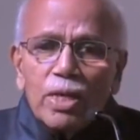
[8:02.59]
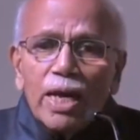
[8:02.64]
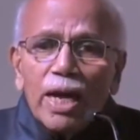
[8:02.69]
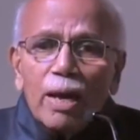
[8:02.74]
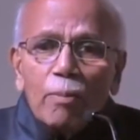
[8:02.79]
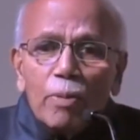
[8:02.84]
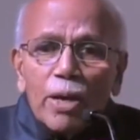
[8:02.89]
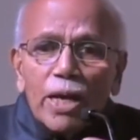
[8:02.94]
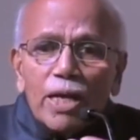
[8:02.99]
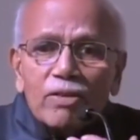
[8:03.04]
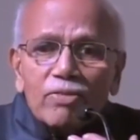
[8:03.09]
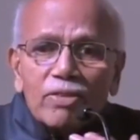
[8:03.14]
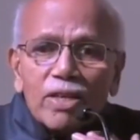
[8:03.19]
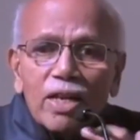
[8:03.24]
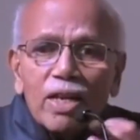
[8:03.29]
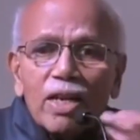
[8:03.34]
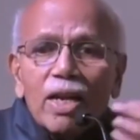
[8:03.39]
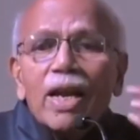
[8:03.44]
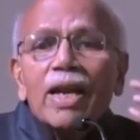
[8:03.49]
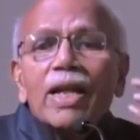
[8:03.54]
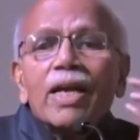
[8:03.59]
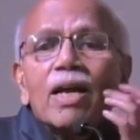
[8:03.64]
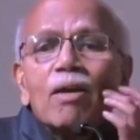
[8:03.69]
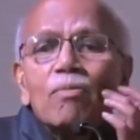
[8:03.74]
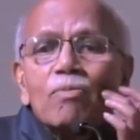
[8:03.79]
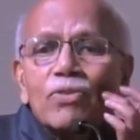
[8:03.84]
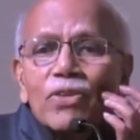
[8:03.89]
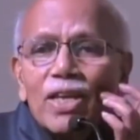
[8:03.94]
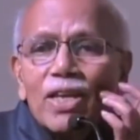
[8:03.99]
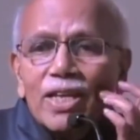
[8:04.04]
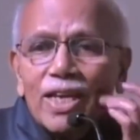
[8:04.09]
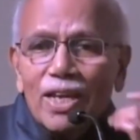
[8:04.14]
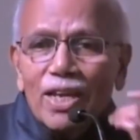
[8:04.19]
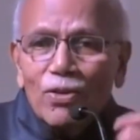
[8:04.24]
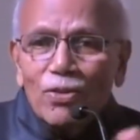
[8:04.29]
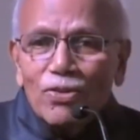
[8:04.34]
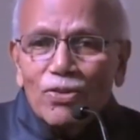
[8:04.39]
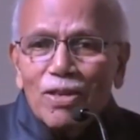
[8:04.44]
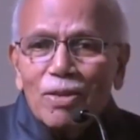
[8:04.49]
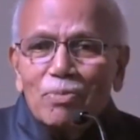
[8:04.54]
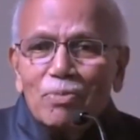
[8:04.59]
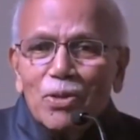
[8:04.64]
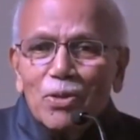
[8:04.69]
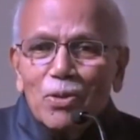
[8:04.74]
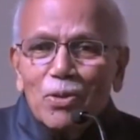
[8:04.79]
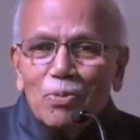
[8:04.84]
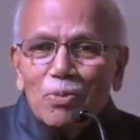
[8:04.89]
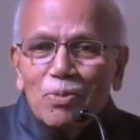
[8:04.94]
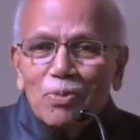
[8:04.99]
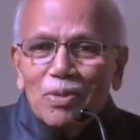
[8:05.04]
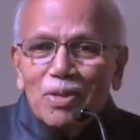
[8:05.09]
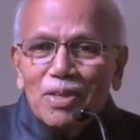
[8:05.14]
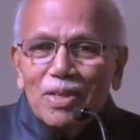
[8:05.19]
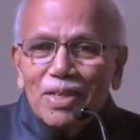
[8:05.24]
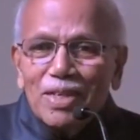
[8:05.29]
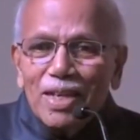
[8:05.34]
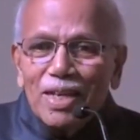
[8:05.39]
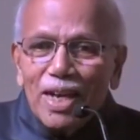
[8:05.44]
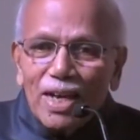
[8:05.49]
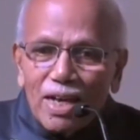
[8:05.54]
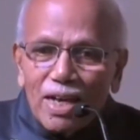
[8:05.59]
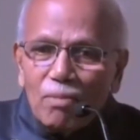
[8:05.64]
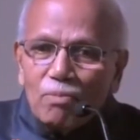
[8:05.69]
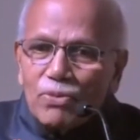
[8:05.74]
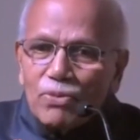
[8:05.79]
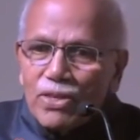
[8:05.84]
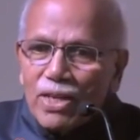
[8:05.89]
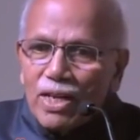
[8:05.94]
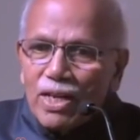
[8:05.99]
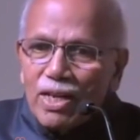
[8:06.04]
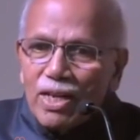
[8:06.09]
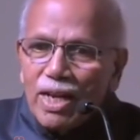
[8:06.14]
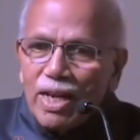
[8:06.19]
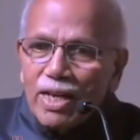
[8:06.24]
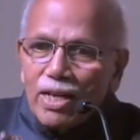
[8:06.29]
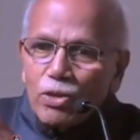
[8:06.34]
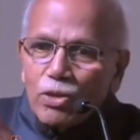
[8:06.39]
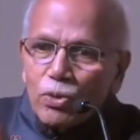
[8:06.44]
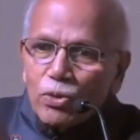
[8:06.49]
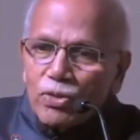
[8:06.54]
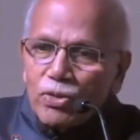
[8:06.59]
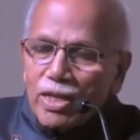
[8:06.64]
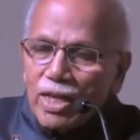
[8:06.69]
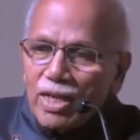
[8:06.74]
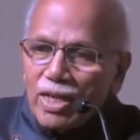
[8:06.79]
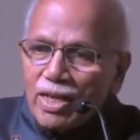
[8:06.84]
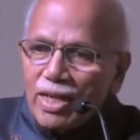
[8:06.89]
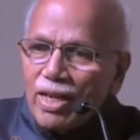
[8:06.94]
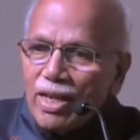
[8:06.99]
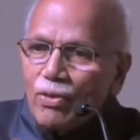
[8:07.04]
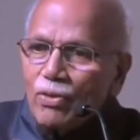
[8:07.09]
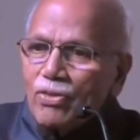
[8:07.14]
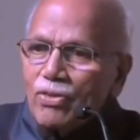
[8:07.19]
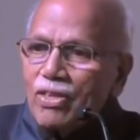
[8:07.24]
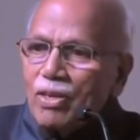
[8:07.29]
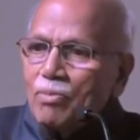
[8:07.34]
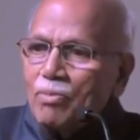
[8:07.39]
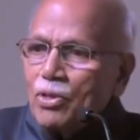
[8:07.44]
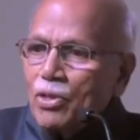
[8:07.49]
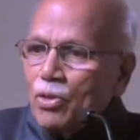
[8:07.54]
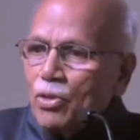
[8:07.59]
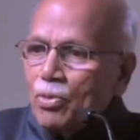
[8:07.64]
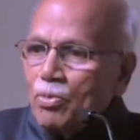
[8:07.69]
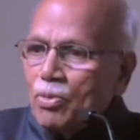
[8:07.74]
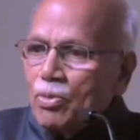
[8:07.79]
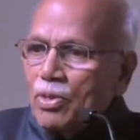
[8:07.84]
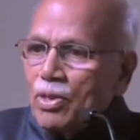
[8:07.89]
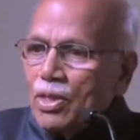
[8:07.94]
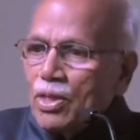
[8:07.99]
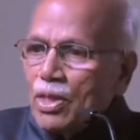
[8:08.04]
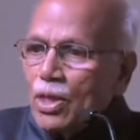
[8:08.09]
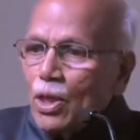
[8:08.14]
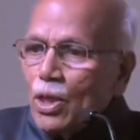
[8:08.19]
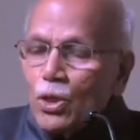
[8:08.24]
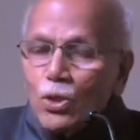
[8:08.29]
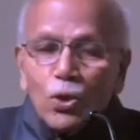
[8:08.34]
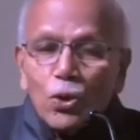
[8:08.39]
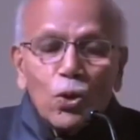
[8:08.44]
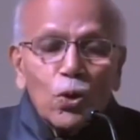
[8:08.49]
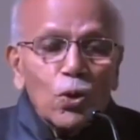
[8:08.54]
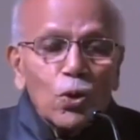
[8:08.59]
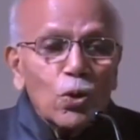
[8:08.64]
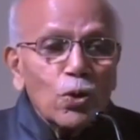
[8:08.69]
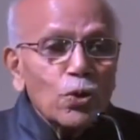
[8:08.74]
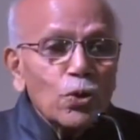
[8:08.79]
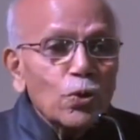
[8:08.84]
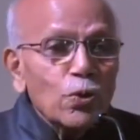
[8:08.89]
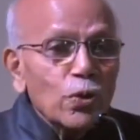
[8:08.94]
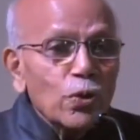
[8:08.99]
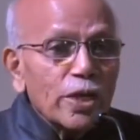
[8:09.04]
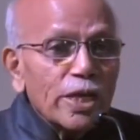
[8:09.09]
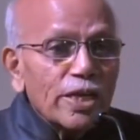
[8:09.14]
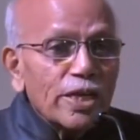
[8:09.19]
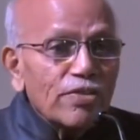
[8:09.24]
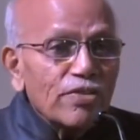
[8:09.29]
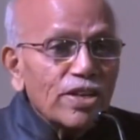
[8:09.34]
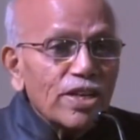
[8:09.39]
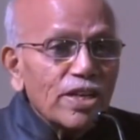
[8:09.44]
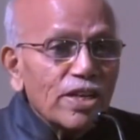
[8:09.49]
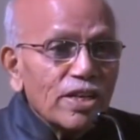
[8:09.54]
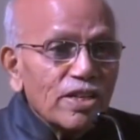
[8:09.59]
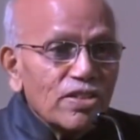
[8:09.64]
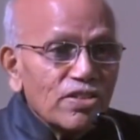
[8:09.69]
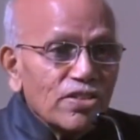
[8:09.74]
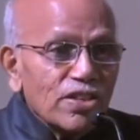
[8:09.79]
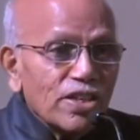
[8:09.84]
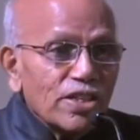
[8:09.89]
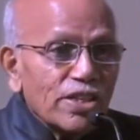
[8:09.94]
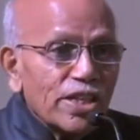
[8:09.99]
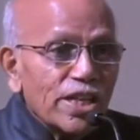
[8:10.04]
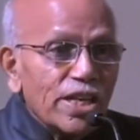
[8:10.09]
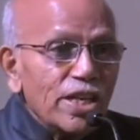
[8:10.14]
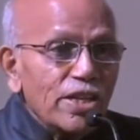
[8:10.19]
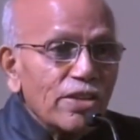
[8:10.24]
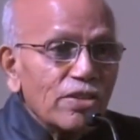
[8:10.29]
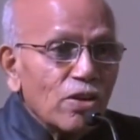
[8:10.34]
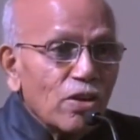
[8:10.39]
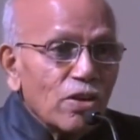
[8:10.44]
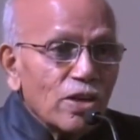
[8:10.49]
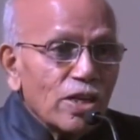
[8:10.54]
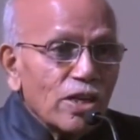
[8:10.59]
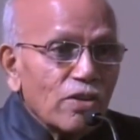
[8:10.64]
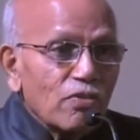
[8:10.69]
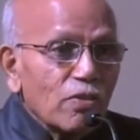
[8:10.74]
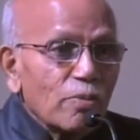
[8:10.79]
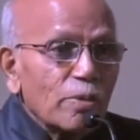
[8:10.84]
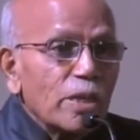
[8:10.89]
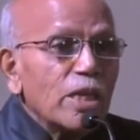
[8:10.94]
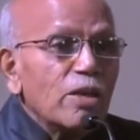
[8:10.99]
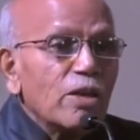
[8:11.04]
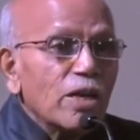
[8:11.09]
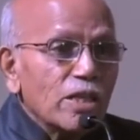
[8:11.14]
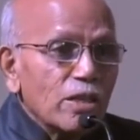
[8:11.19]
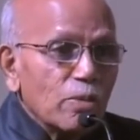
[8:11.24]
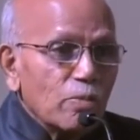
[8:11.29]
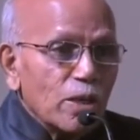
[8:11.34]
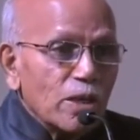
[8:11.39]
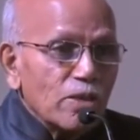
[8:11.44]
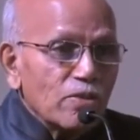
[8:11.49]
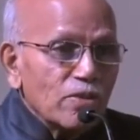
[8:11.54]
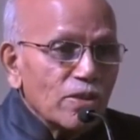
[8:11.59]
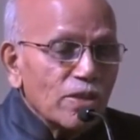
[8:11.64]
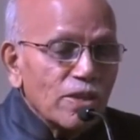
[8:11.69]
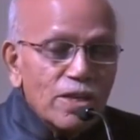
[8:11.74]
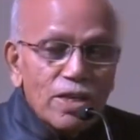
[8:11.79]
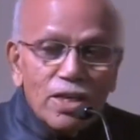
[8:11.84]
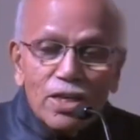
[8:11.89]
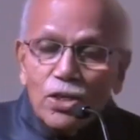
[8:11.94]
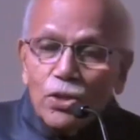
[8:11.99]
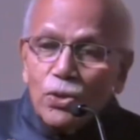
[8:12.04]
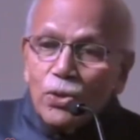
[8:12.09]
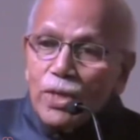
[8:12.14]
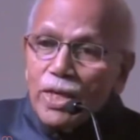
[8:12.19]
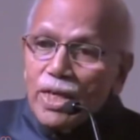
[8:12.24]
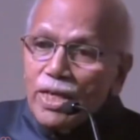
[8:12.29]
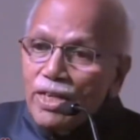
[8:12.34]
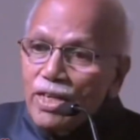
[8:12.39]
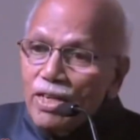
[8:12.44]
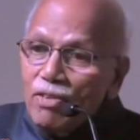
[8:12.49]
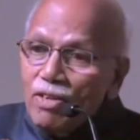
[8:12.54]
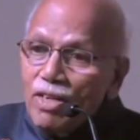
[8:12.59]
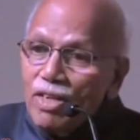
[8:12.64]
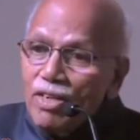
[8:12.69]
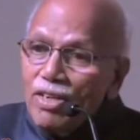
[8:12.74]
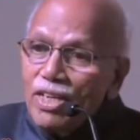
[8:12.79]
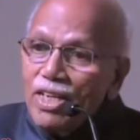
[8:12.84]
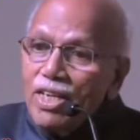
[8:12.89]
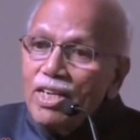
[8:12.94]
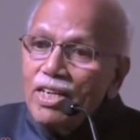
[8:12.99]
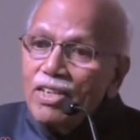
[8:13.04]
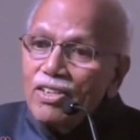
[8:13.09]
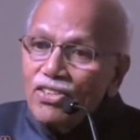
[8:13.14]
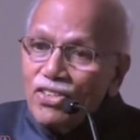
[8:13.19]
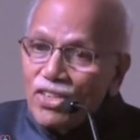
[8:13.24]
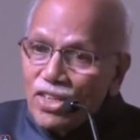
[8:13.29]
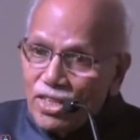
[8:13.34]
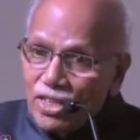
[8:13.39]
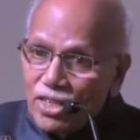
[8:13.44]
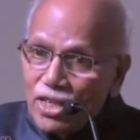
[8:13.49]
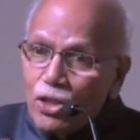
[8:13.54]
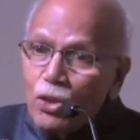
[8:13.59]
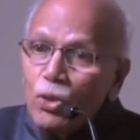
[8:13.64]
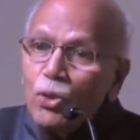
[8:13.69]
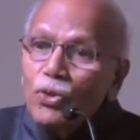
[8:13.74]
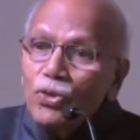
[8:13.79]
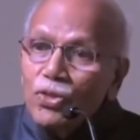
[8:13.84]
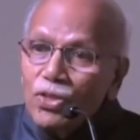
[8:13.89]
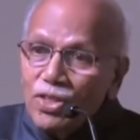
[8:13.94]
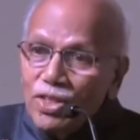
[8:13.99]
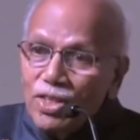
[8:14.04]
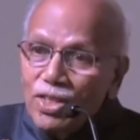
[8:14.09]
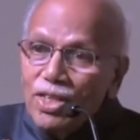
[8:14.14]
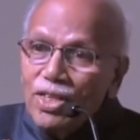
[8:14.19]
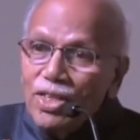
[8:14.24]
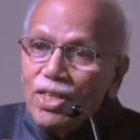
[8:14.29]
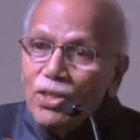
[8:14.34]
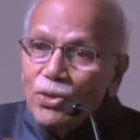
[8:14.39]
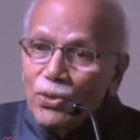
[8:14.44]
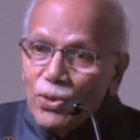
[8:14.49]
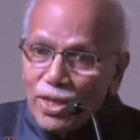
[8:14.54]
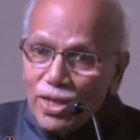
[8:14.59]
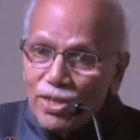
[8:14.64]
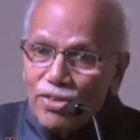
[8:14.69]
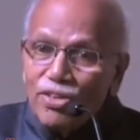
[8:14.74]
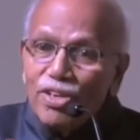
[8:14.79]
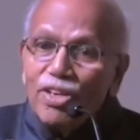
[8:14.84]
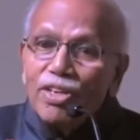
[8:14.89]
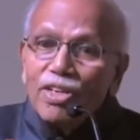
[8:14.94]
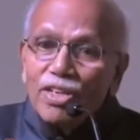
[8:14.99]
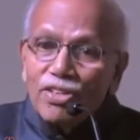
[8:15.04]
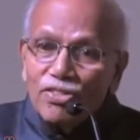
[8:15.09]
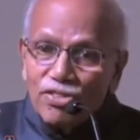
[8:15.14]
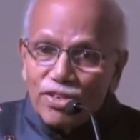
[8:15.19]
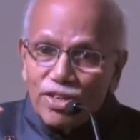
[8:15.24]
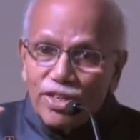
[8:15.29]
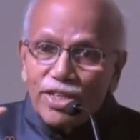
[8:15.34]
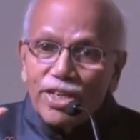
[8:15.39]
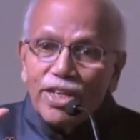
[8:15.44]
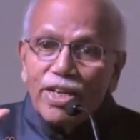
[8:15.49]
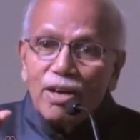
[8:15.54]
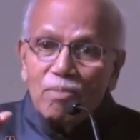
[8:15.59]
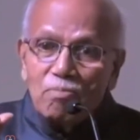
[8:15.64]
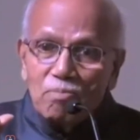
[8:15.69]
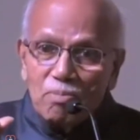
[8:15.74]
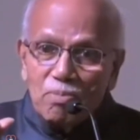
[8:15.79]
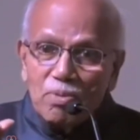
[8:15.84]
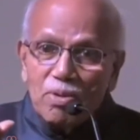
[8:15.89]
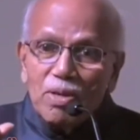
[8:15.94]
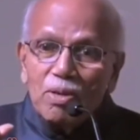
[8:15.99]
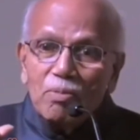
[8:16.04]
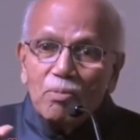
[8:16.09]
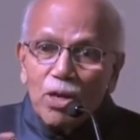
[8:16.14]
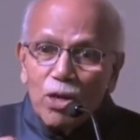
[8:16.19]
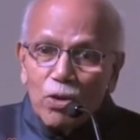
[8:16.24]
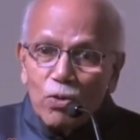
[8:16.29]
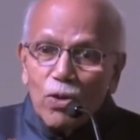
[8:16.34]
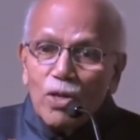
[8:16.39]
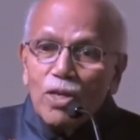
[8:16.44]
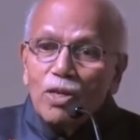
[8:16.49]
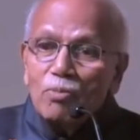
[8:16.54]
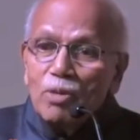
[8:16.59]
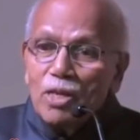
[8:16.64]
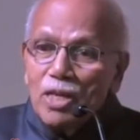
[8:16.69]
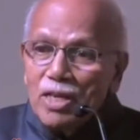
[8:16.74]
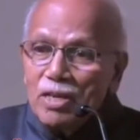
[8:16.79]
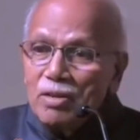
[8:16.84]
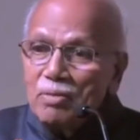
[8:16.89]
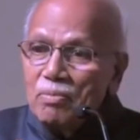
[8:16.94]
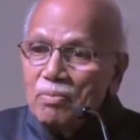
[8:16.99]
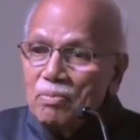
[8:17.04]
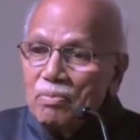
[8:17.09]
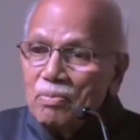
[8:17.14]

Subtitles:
A brain cell and a gum cell can have the same genome. A gum cell and a tooth cell can have the same genome. So you can reconstruct any organ from any other place. You can even reconstruct a tooth. You can reconstruct a gum by quantum healing.